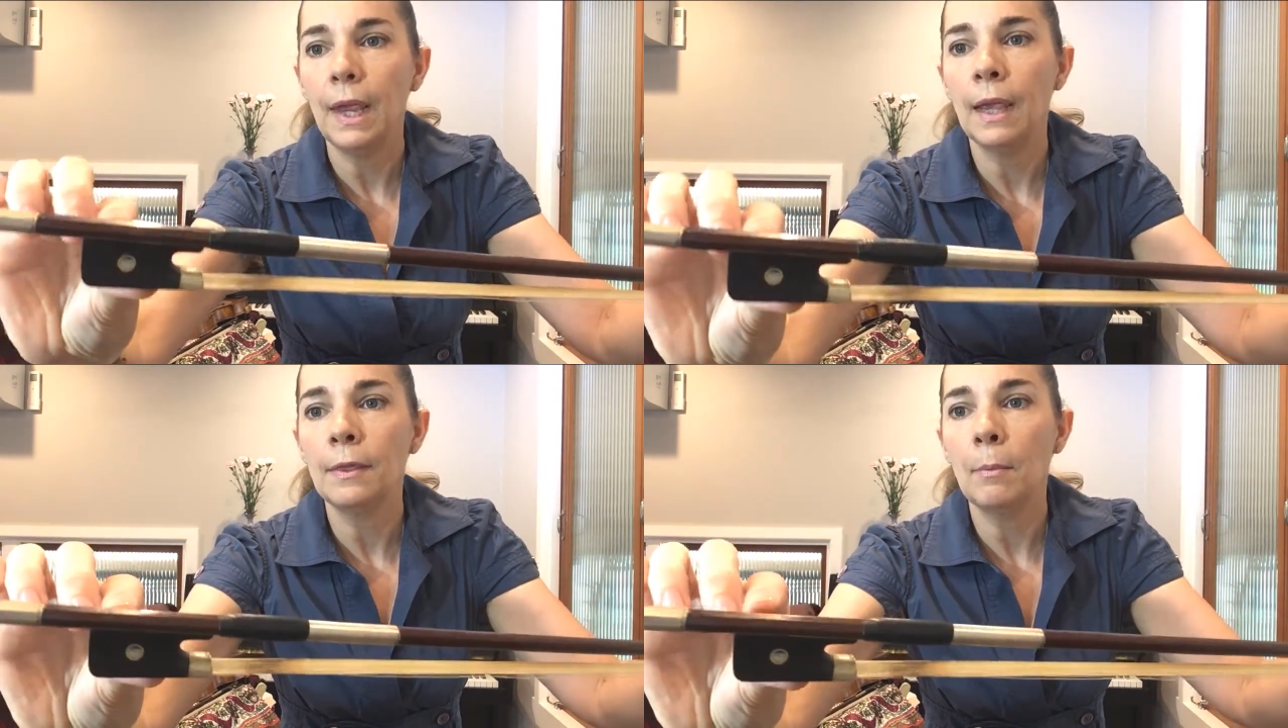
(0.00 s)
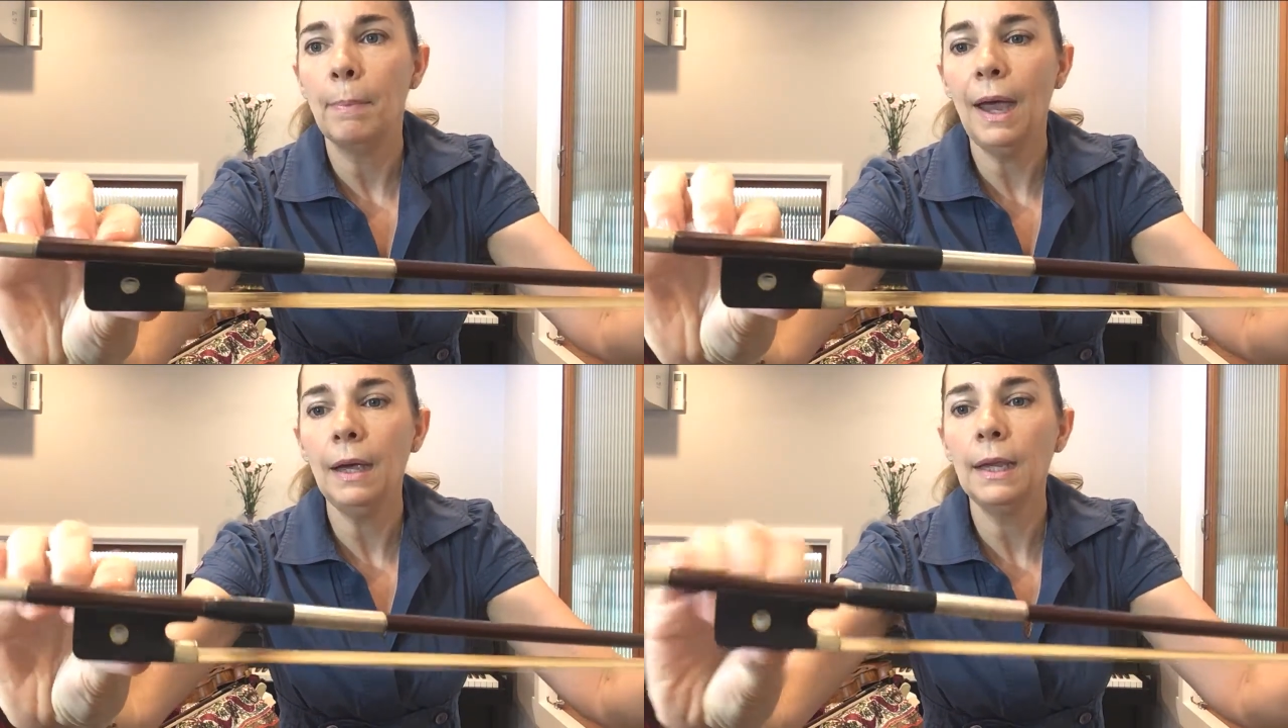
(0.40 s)
And the
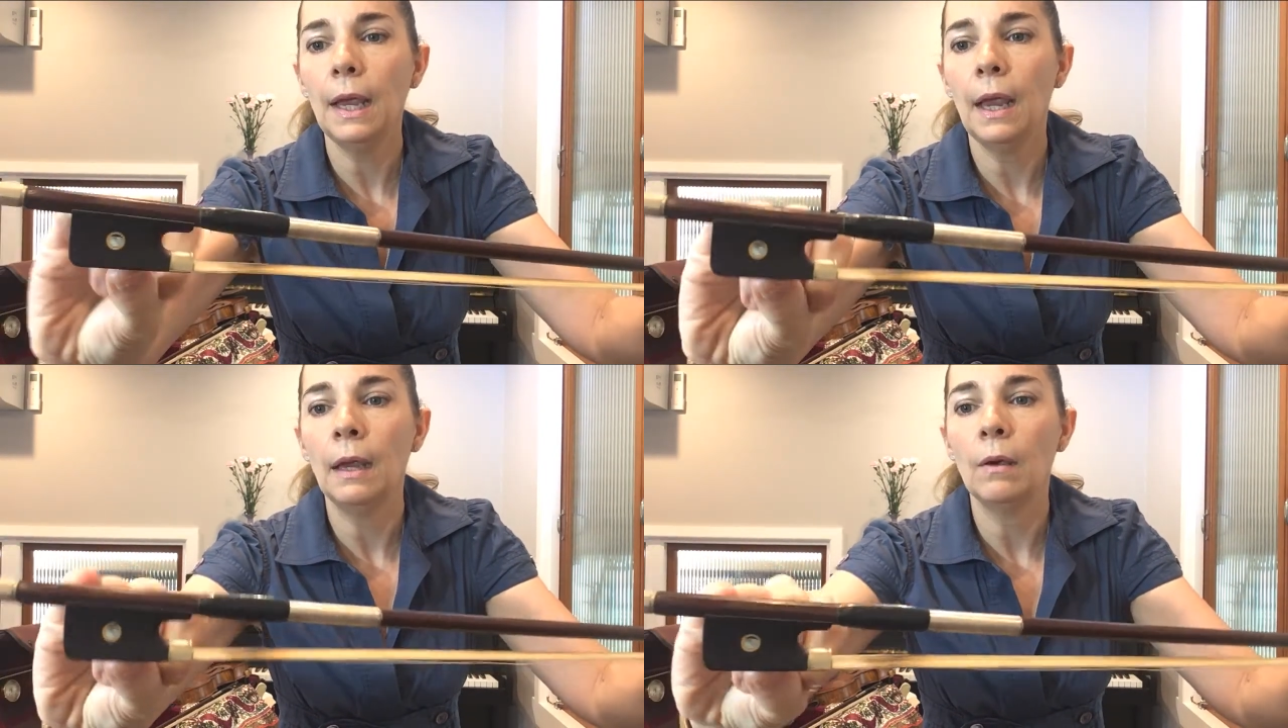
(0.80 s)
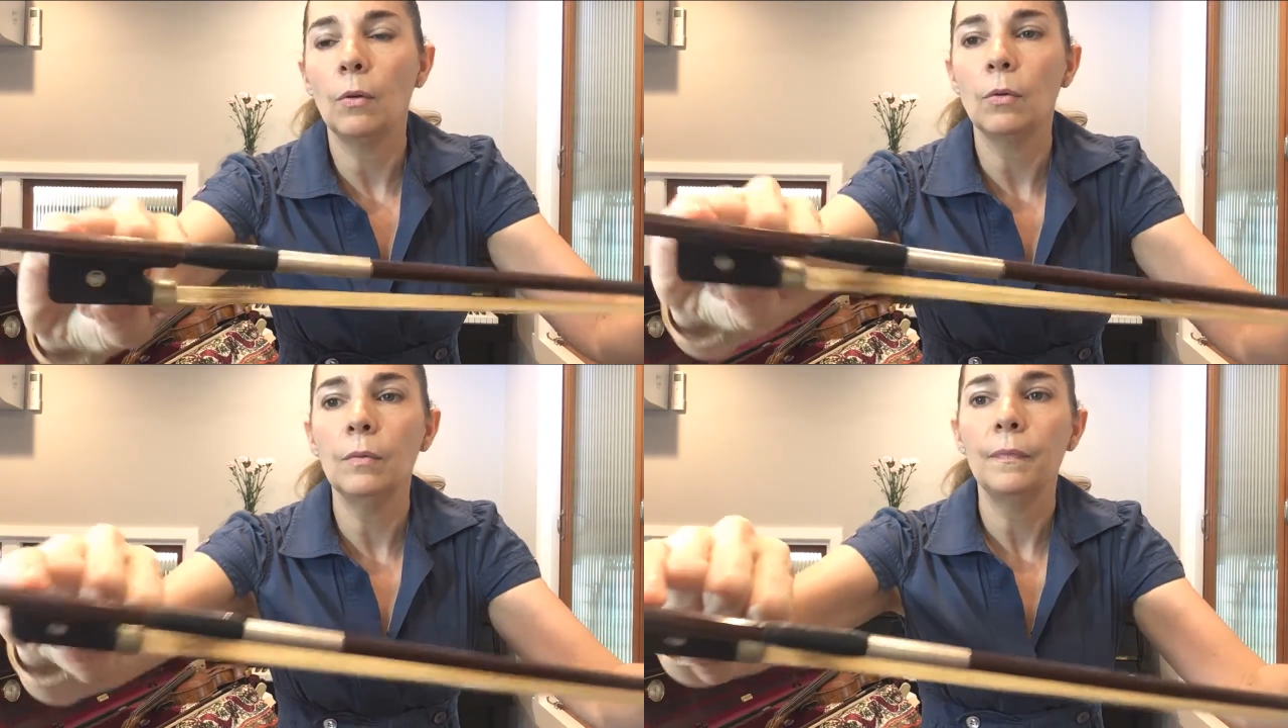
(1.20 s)
back
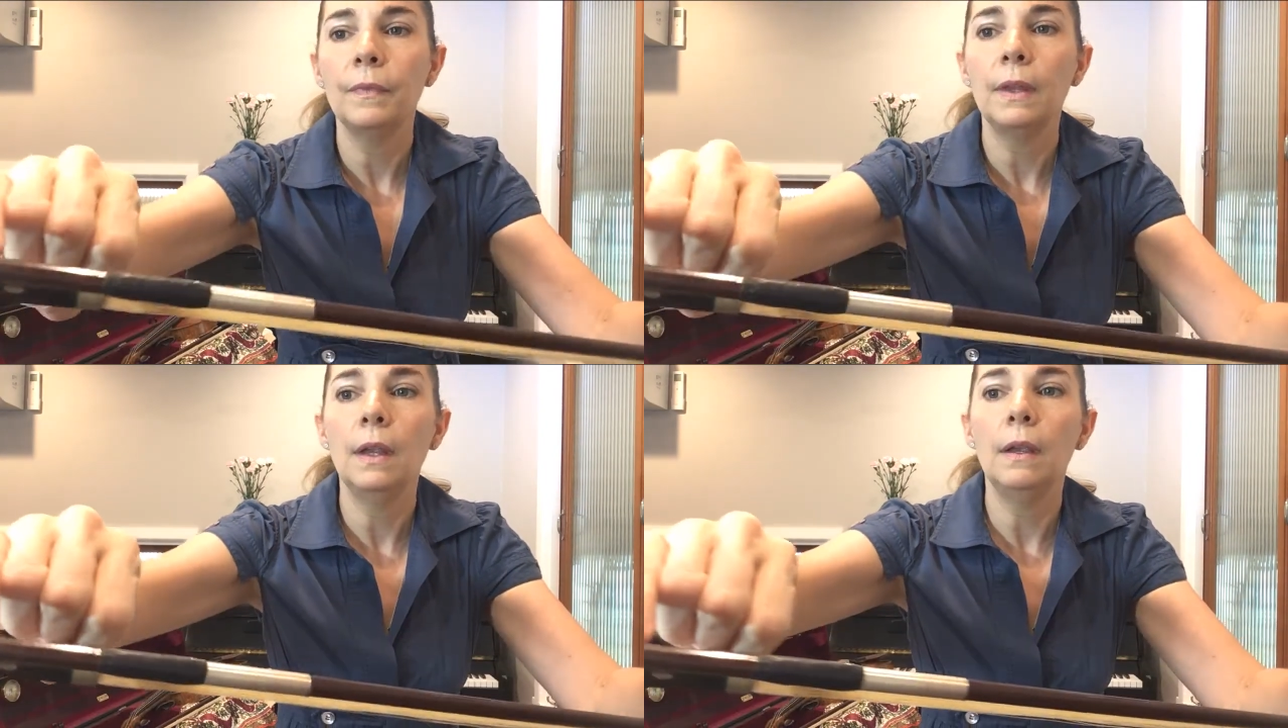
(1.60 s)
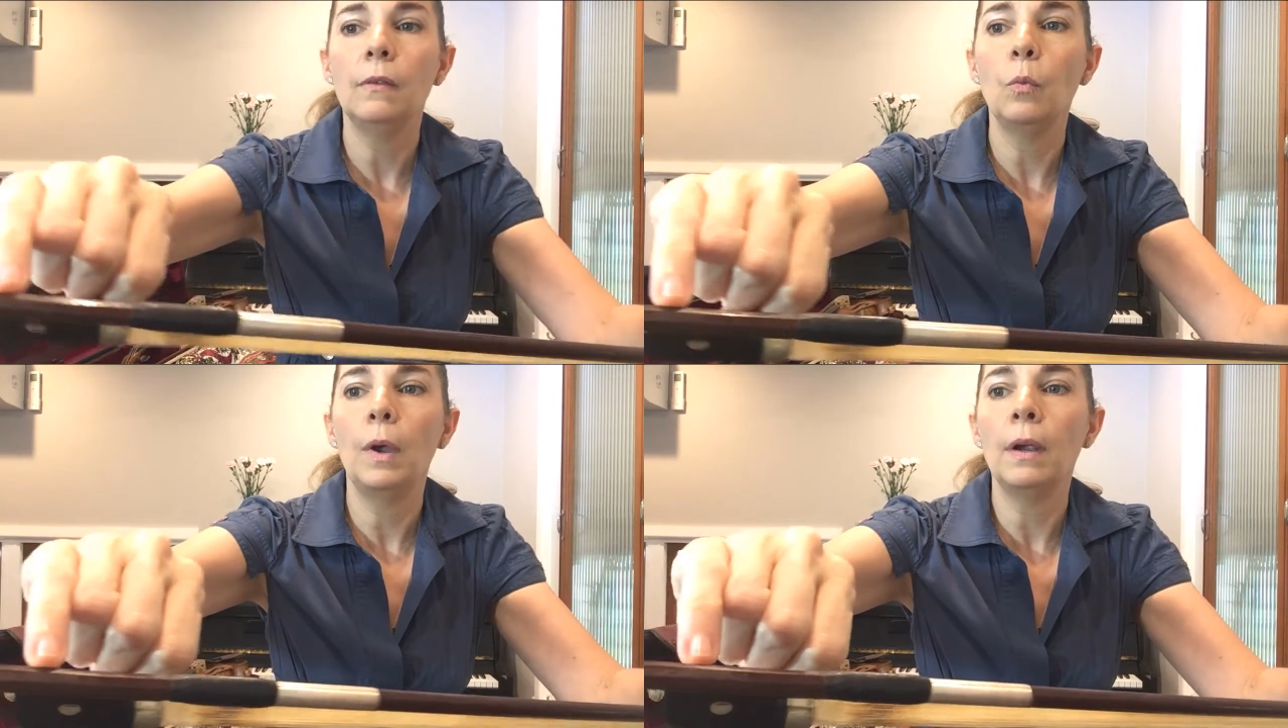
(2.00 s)
angle
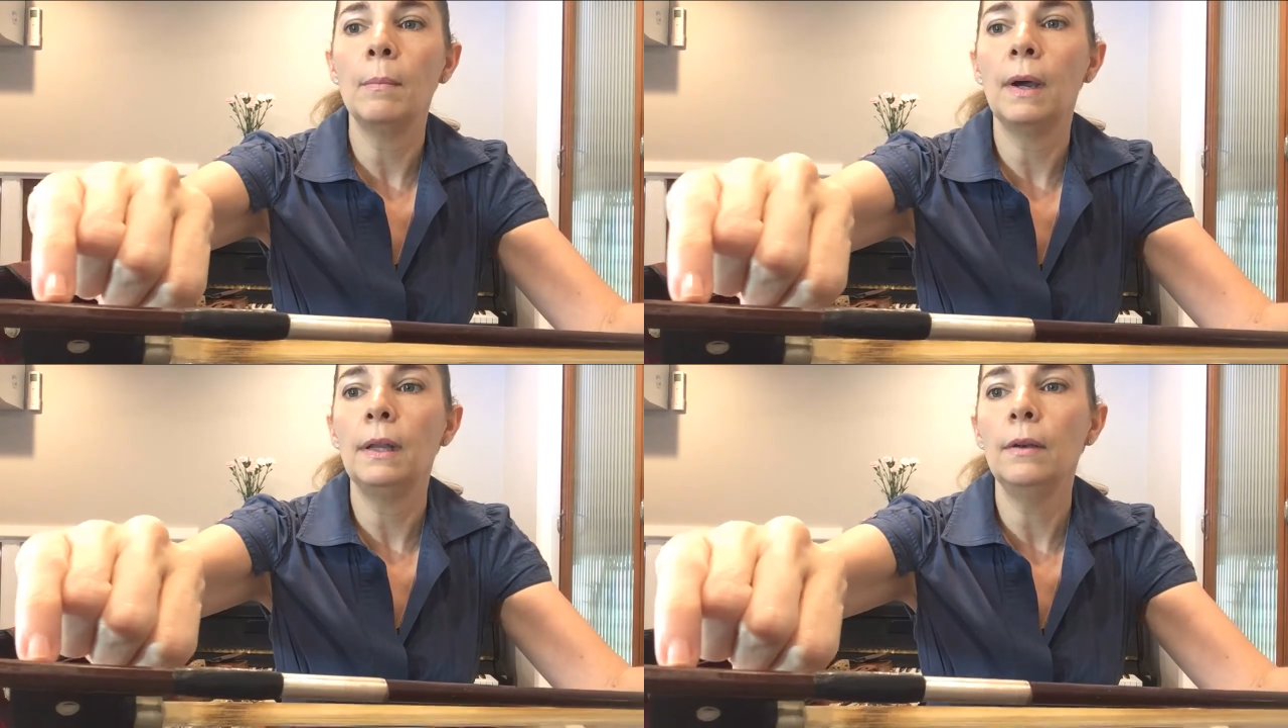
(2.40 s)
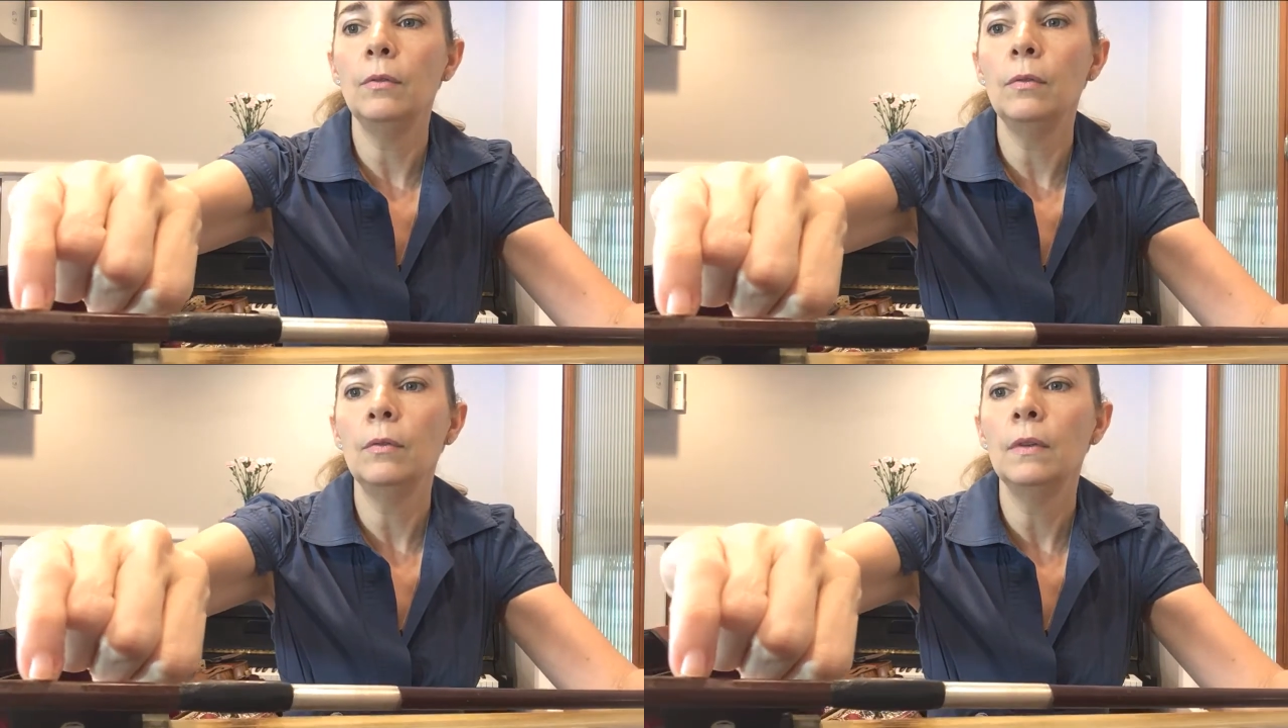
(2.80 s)
is where my little